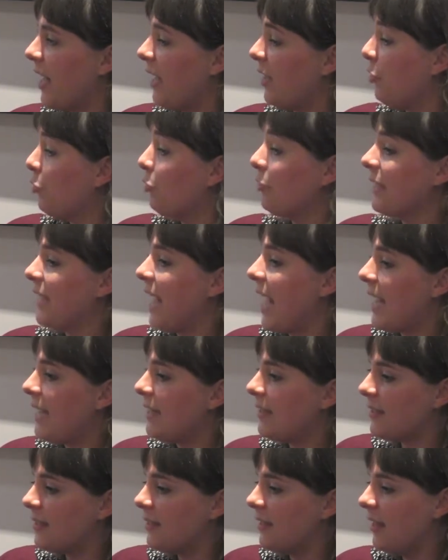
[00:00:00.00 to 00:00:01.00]

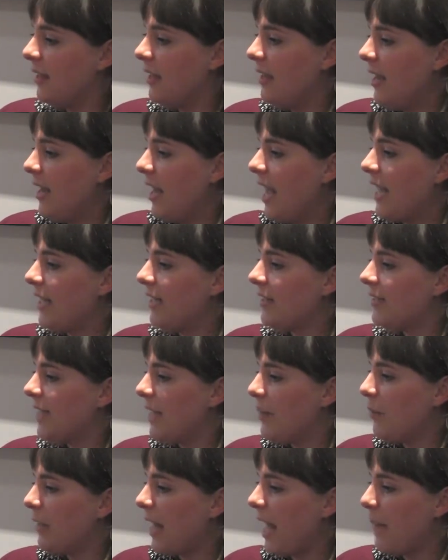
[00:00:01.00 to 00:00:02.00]
create. And to see
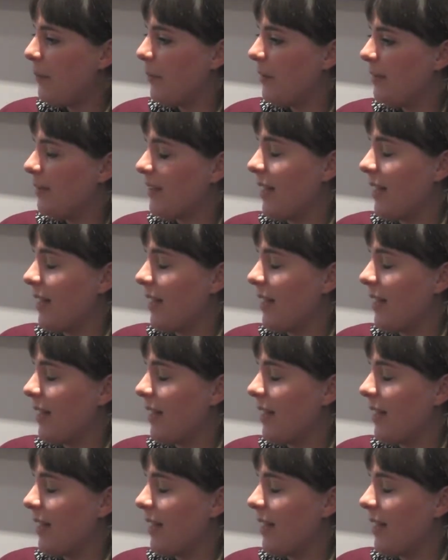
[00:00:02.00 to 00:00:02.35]
what happens,